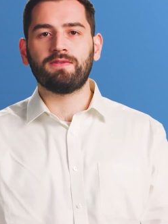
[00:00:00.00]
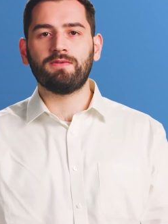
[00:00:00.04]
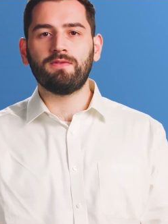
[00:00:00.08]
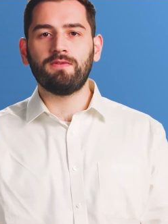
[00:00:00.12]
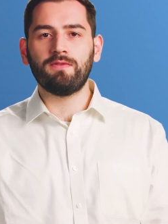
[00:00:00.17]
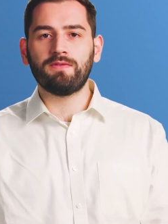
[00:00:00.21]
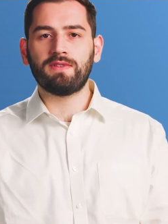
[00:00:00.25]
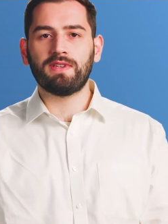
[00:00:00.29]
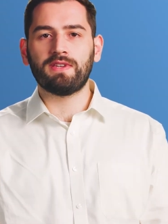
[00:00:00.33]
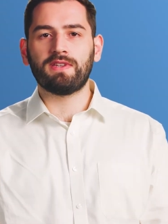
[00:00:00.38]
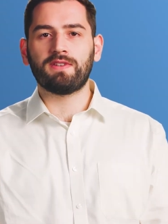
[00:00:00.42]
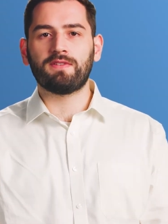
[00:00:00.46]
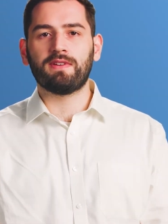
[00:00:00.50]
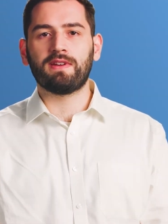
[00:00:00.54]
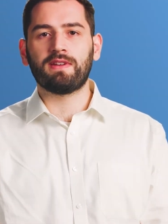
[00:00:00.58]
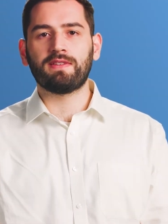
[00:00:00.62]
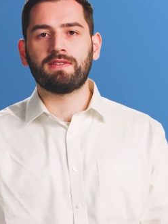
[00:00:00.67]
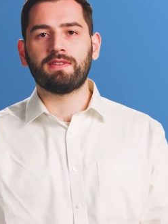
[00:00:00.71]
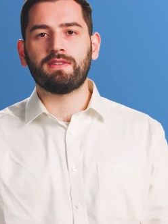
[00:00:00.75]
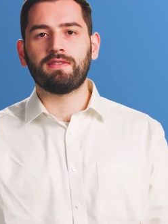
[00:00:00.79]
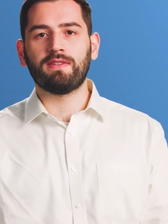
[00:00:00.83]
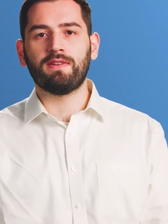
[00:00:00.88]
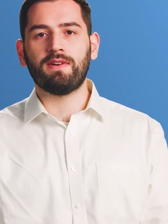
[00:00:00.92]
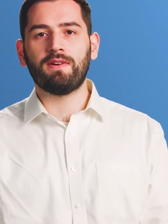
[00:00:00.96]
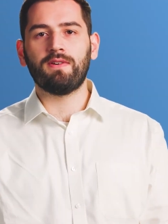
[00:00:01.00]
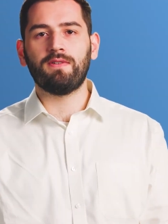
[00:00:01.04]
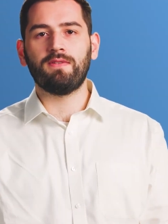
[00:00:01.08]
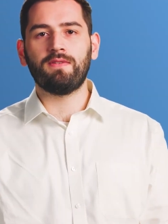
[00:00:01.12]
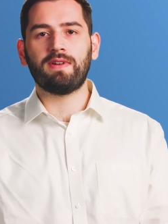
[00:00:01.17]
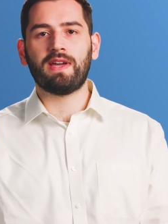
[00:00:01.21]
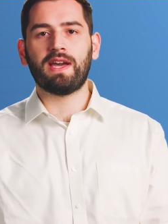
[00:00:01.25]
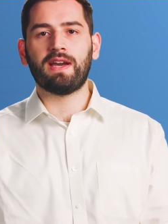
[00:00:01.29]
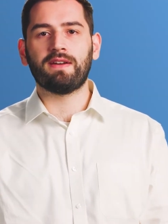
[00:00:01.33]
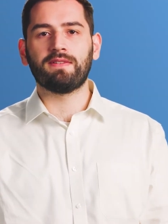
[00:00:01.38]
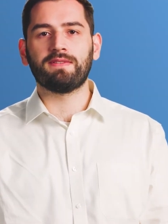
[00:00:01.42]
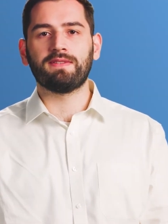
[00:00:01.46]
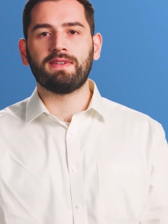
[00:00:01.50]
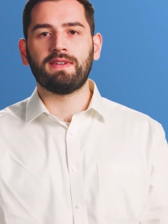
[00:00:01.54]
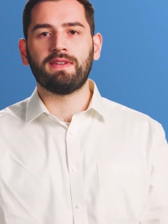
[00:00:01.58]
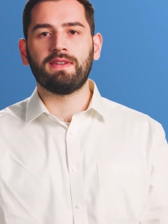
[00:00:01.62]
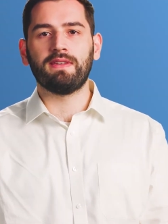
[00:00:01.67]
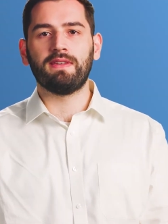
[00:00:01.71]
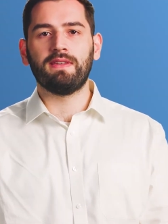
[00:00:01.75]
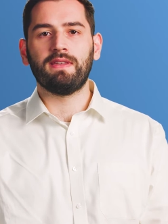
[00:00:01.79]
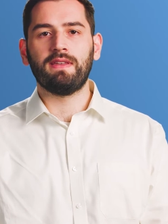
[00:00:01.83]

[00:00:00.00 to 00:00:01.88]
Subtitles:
all districts in the whole county,